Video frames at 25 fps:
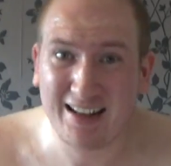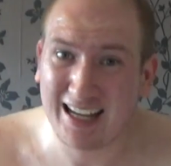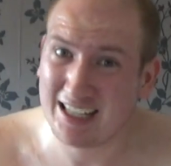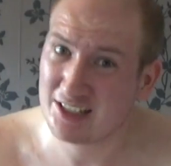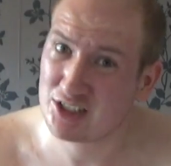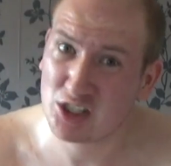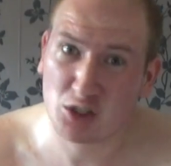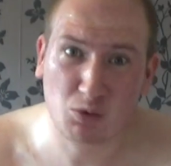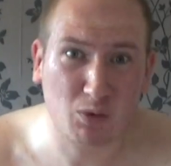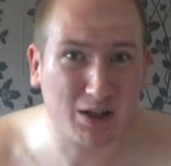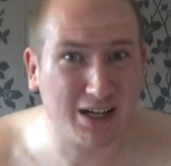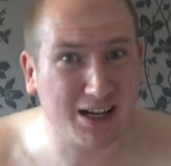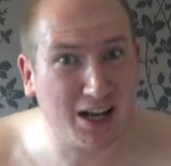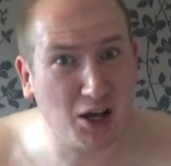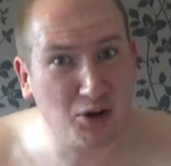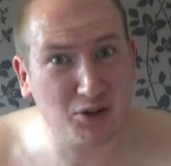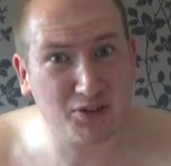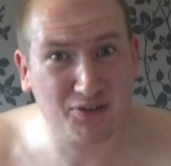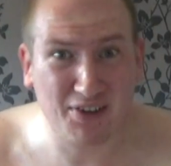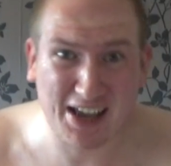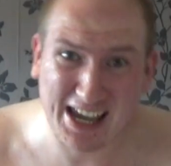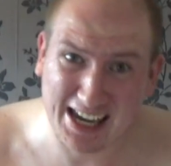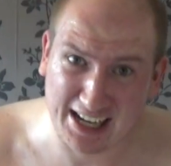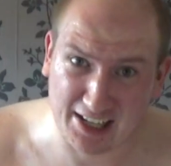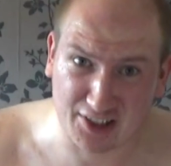That's just one of those
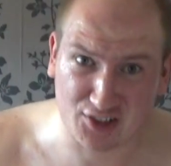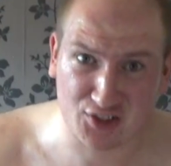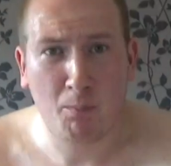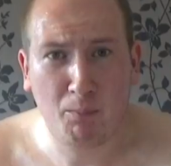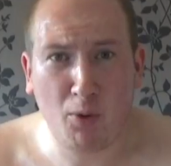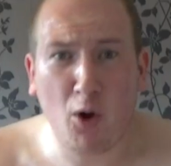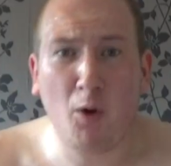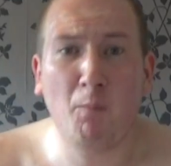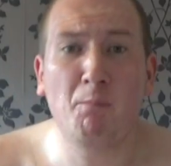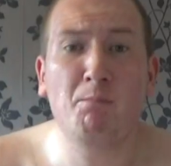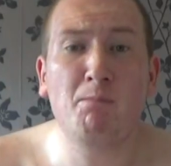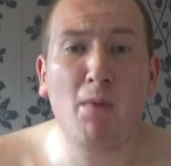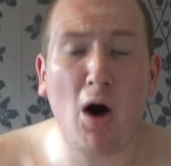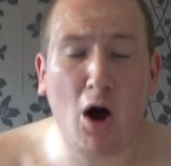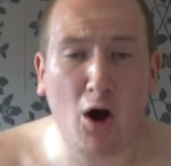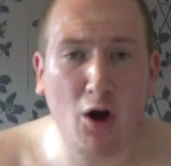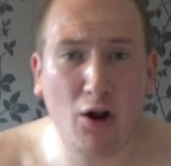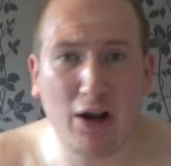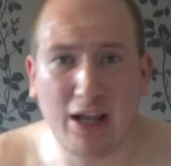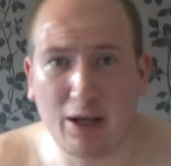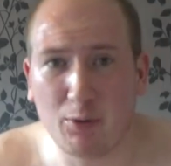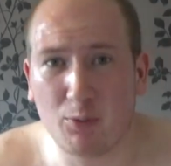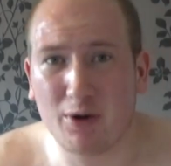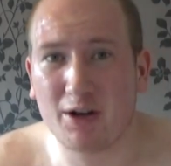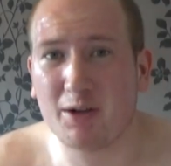things. Bob
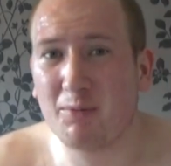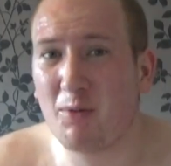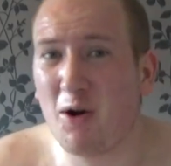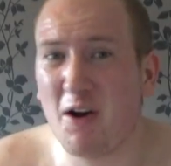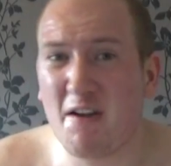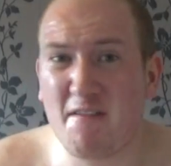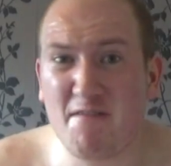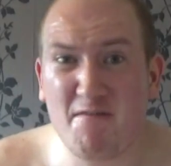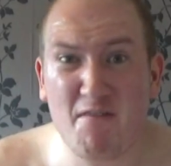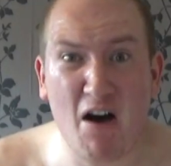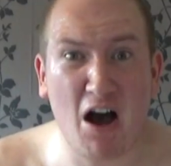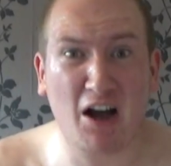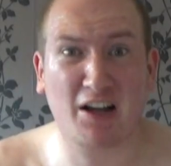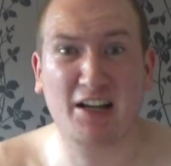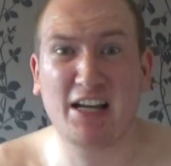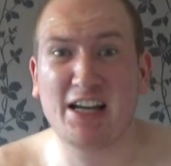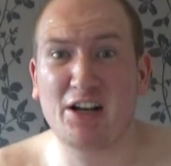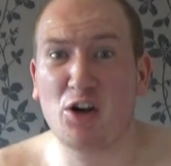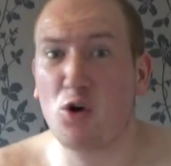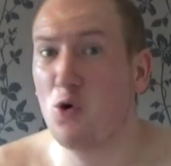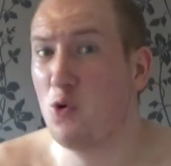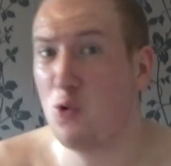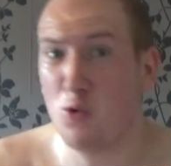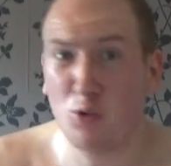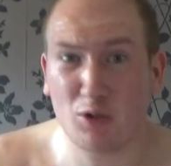Marley, one of my fucking
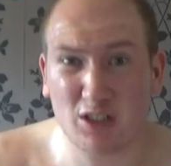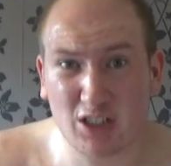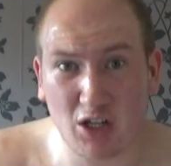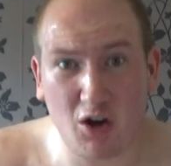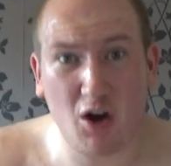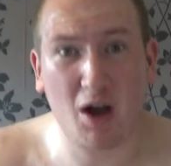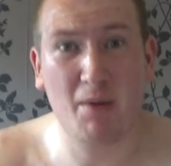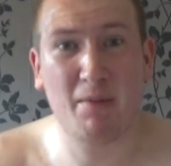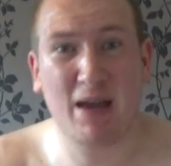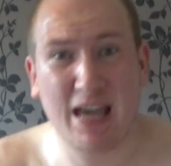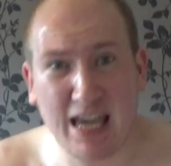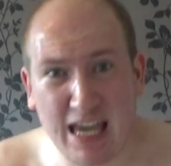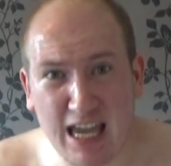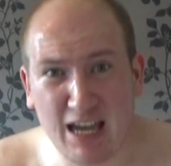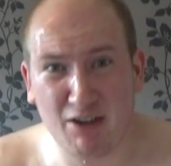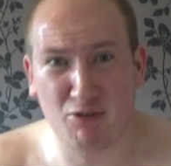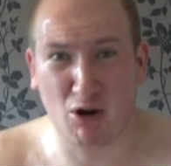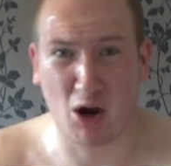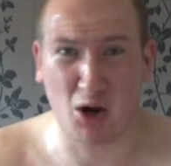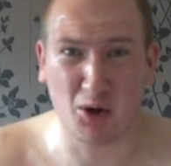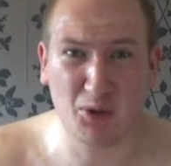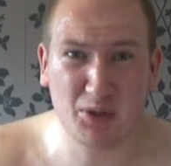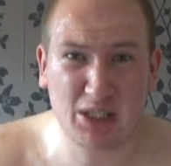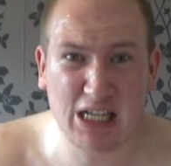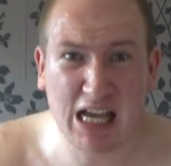all-time
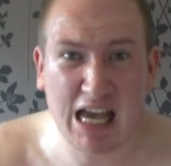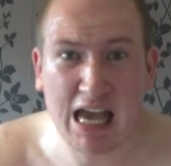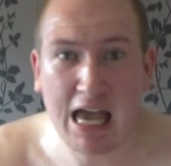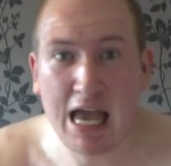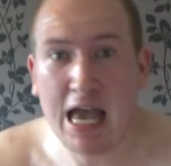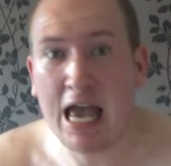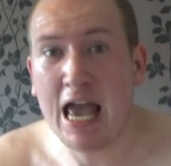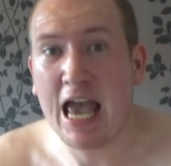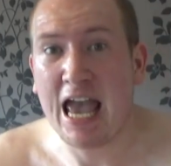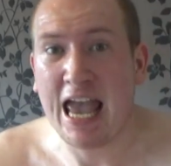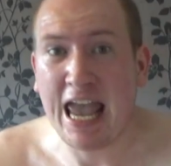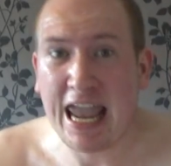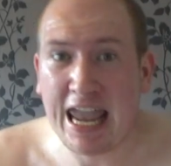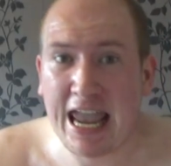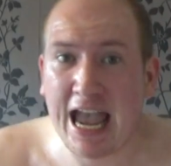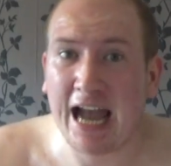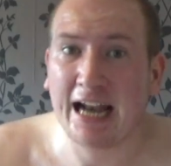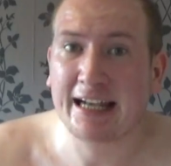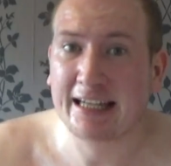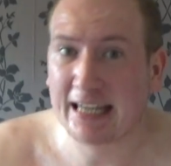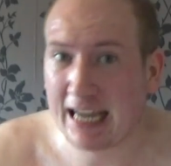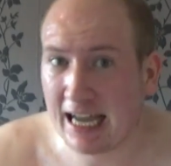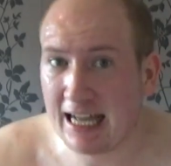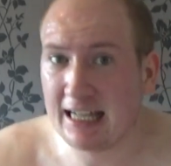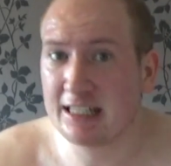heroes, he
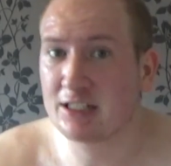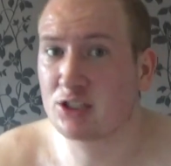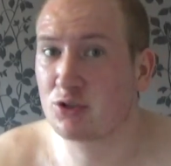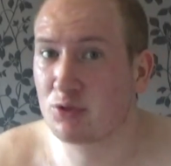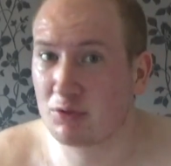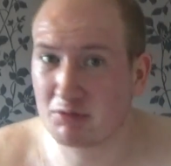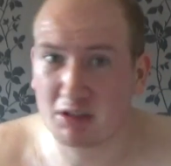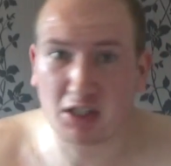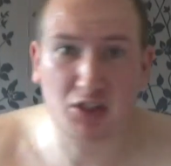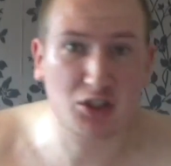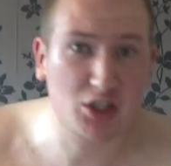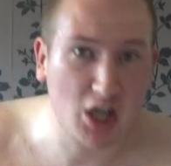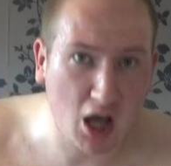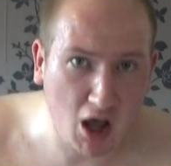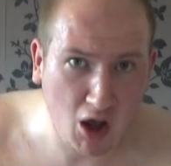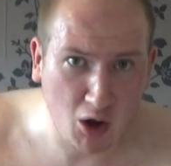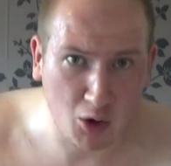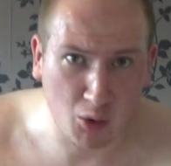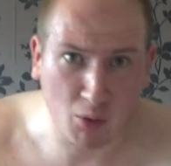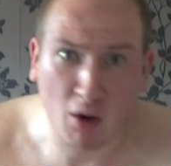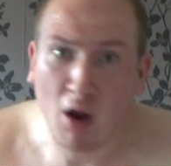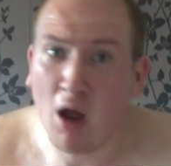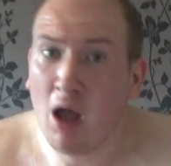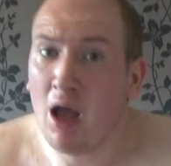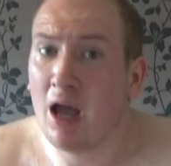had cancer of the toe,
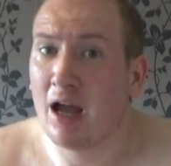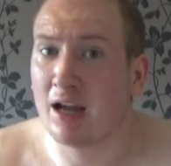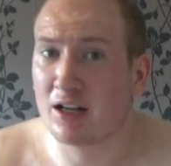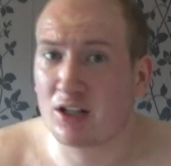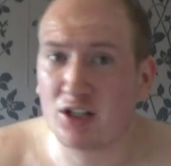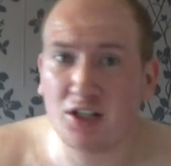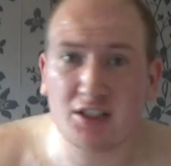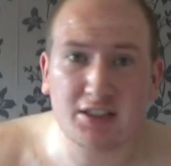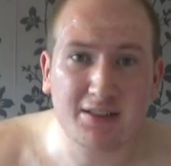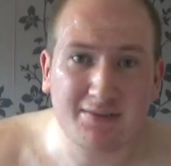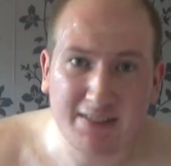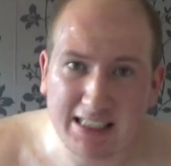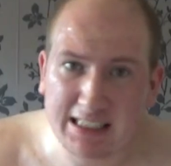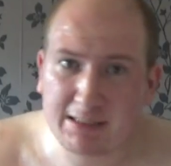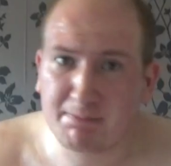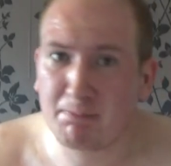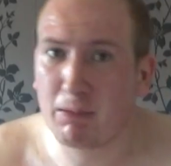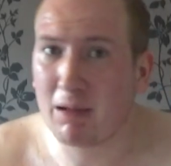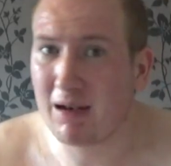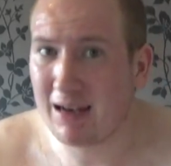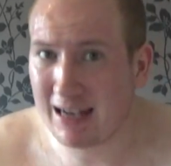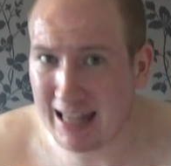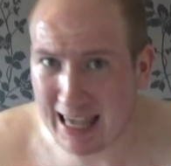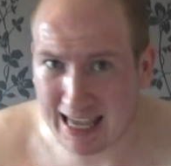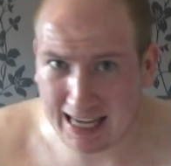and because of his
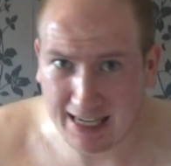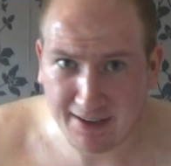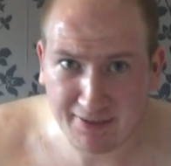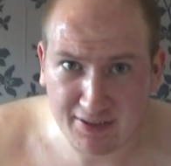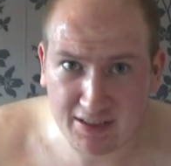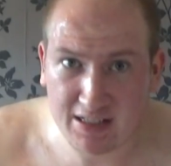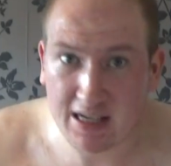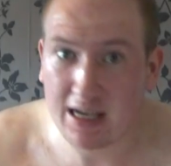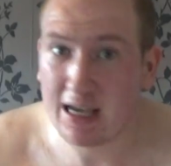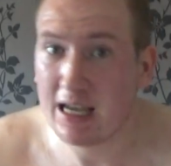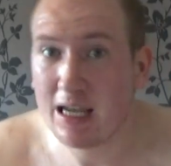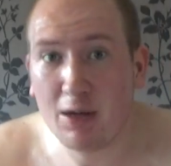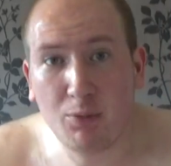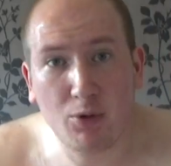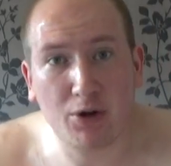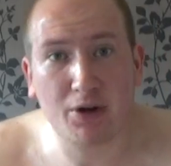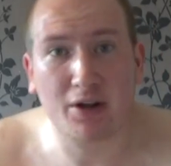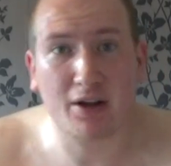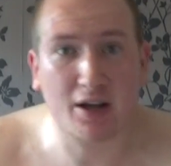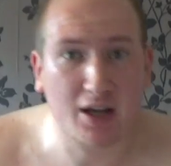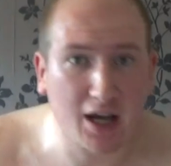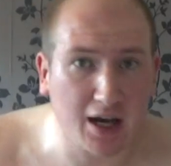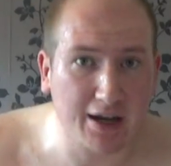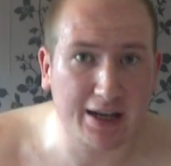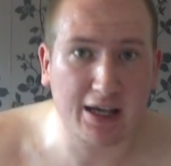beliefs, he
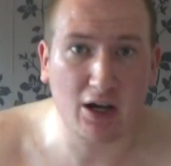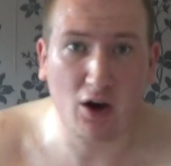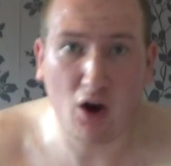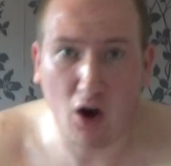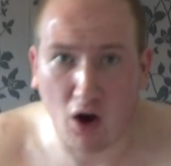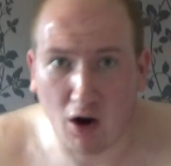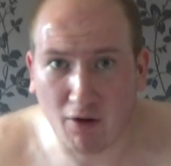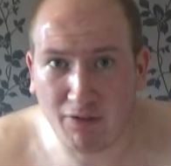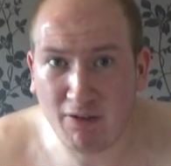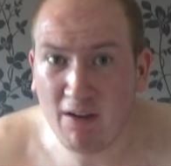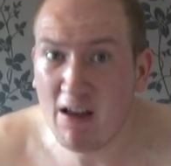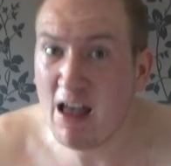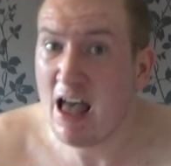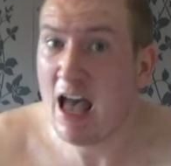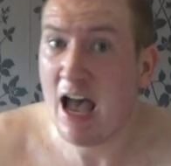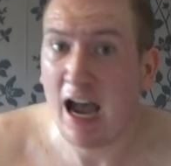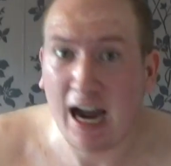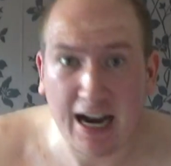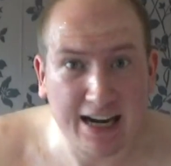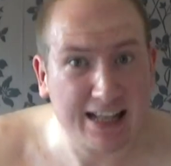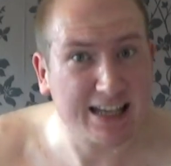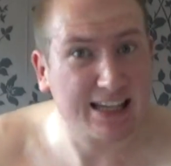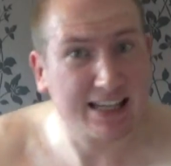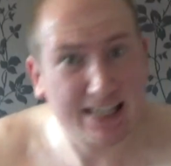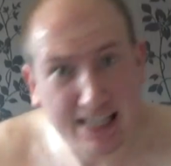wouldn't cut it off,
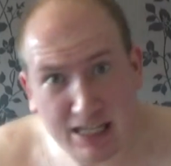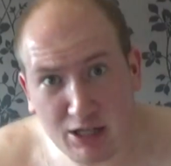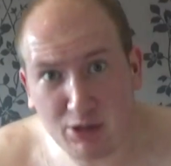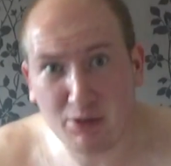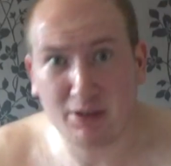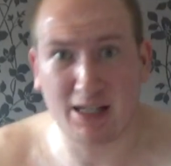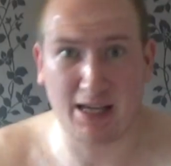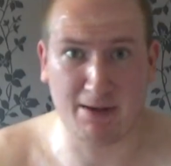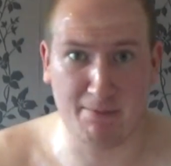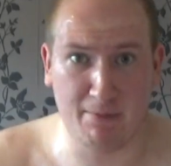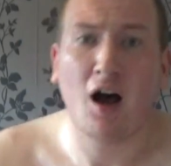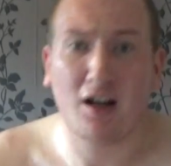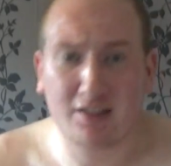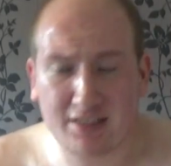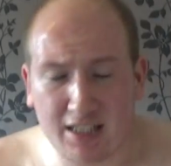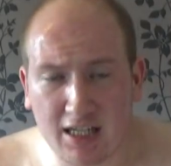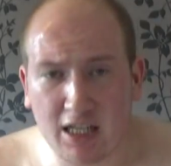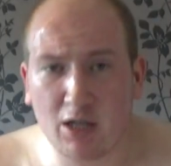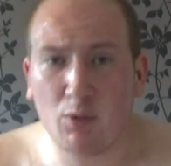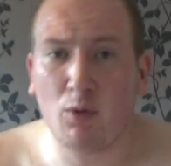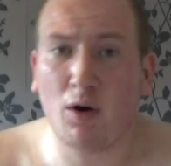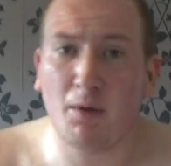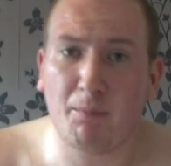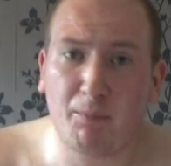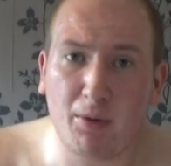and it killed him. I tell
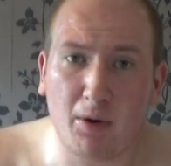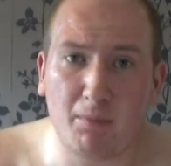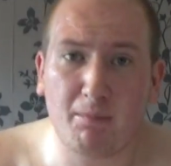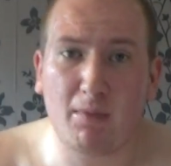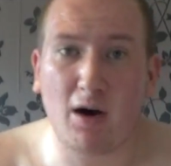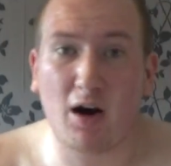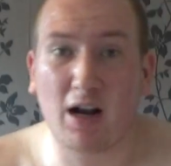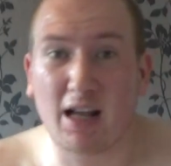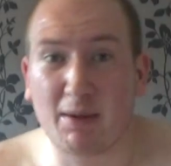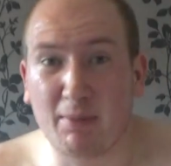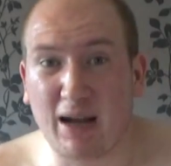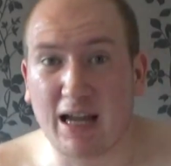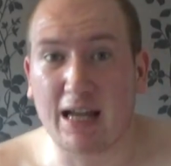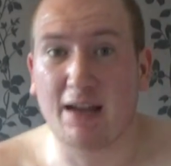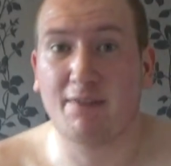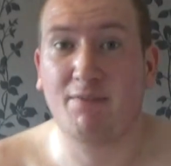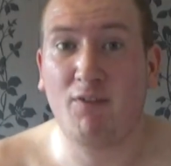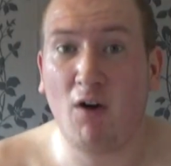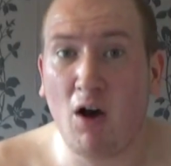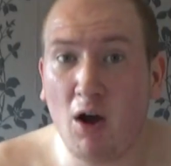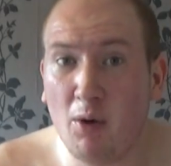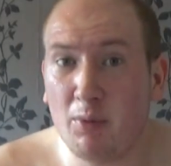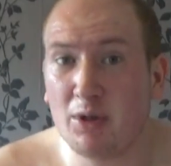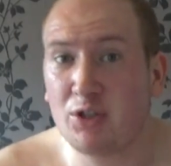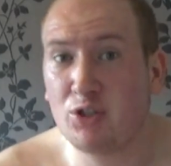you what, Bob Marley, mate, if
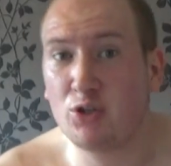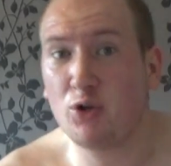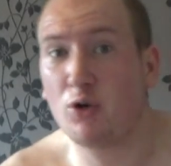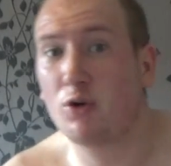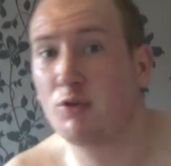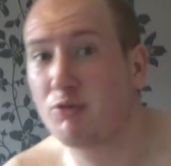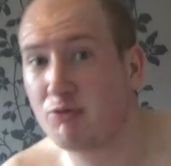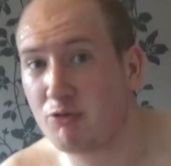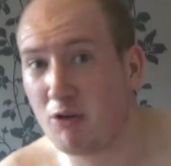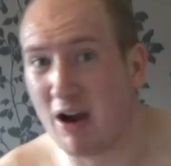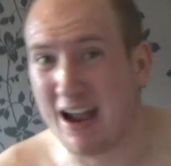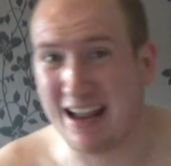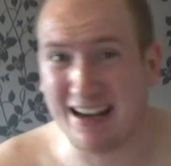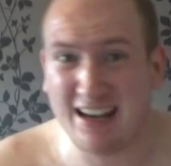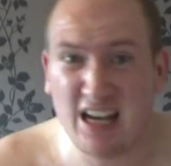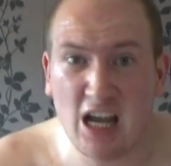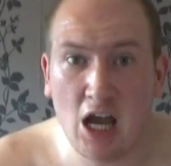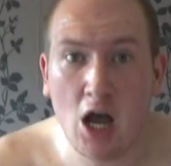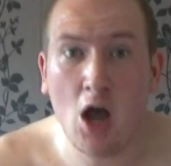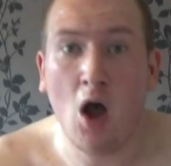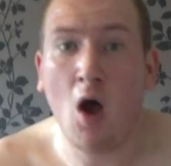I was your friend,